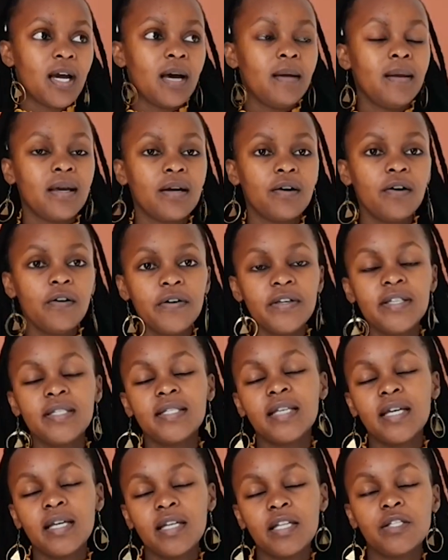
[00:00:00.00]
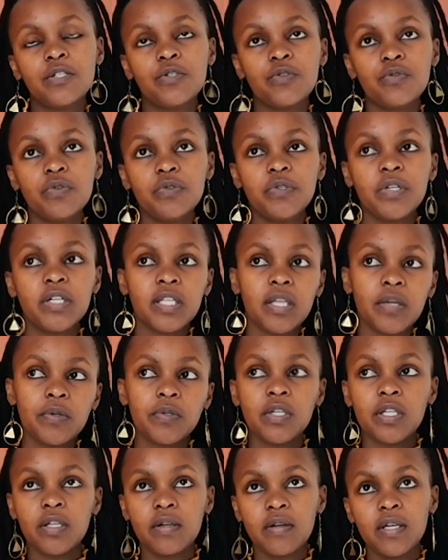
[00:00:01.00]
I'm like, oh, he said it's true,
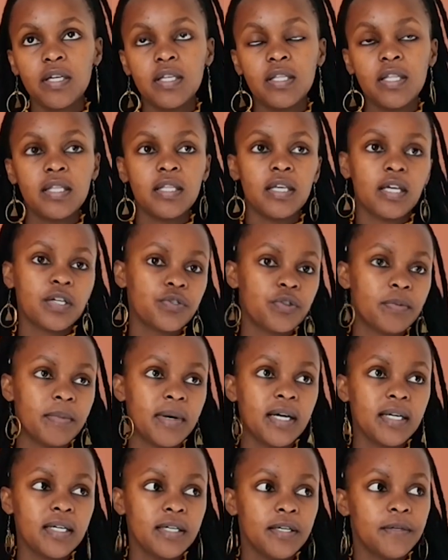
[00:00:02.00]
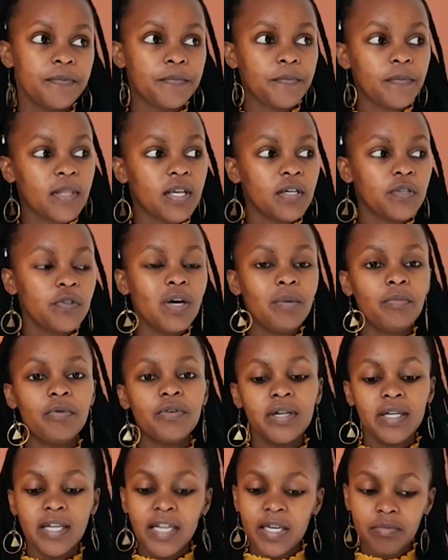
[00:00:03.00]
23, then the extra bag. So I'm
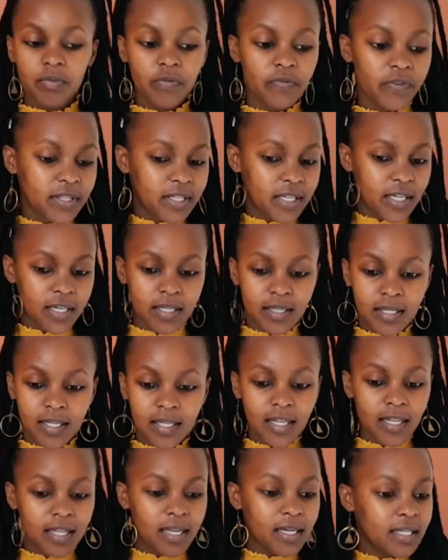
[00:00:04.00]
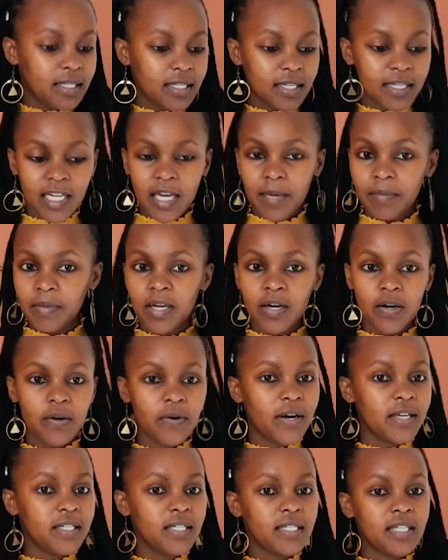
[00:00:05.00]
already removing things. So that is the time now.
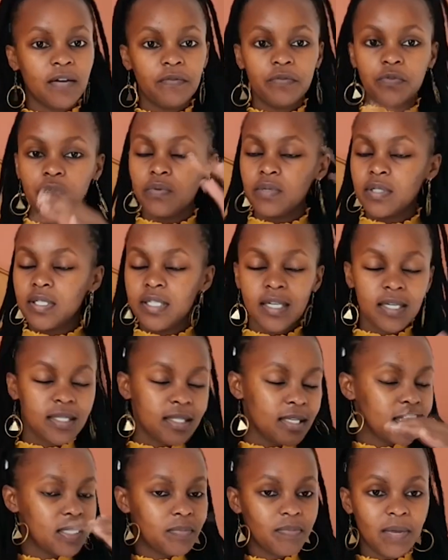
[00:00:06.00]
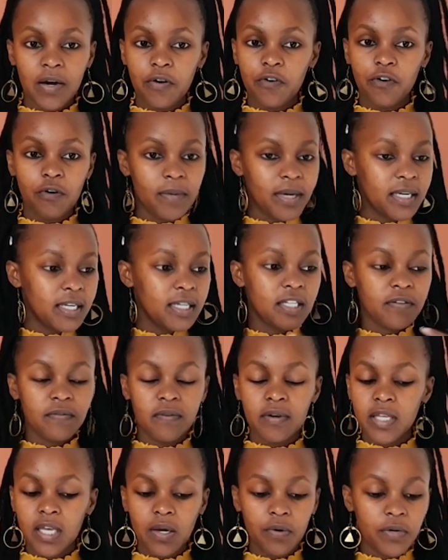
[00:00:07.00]
I just have to take things back home. I didn't
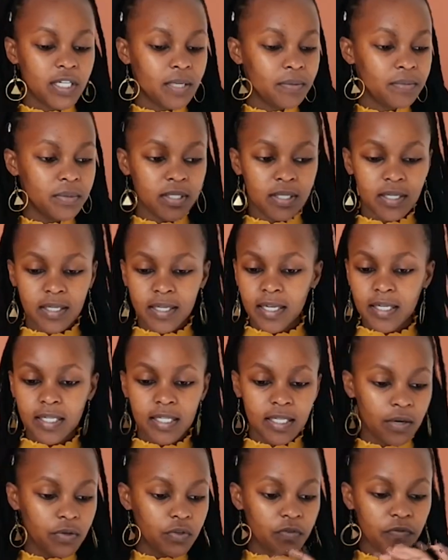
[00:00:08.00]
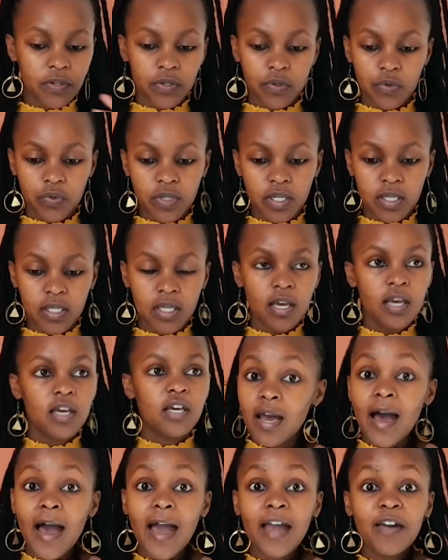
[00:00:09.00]
even care what I'm getting out of the suitcase.
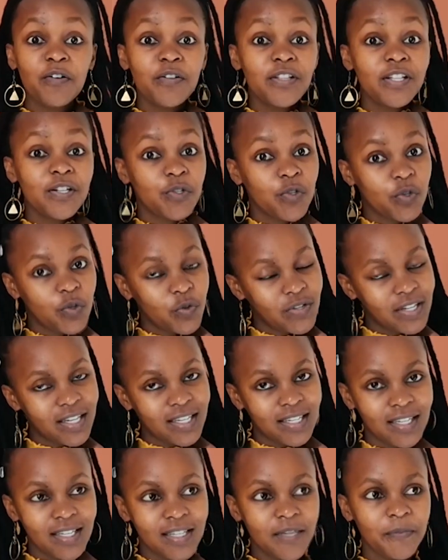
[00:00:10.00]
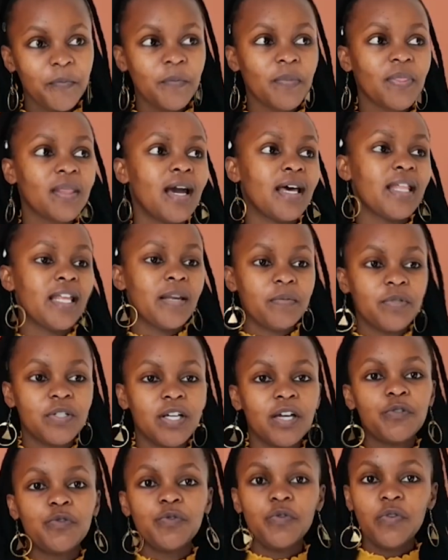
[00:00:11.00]
I got the 2 suitcases, and then I'm
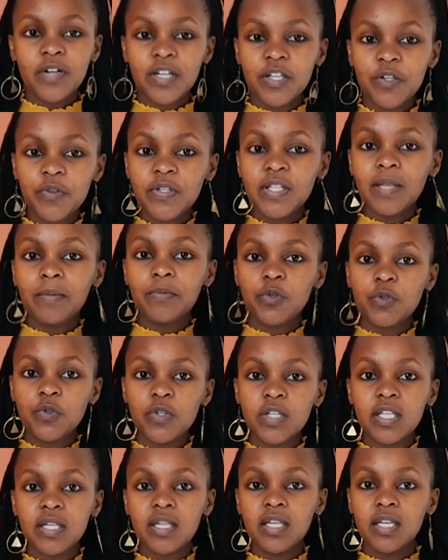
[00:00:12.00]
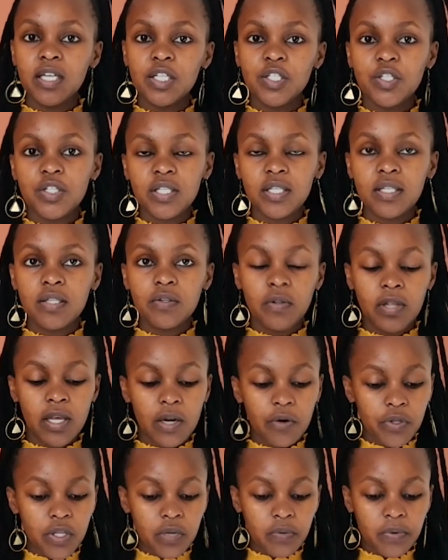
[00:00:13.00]
trying to reduce them to 23 kgs. So
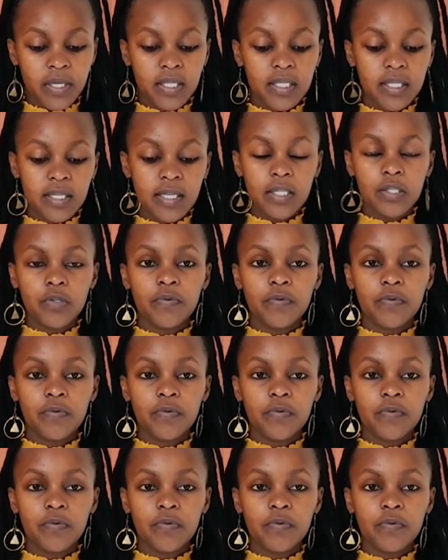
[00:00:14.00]
they're on the weighing scale.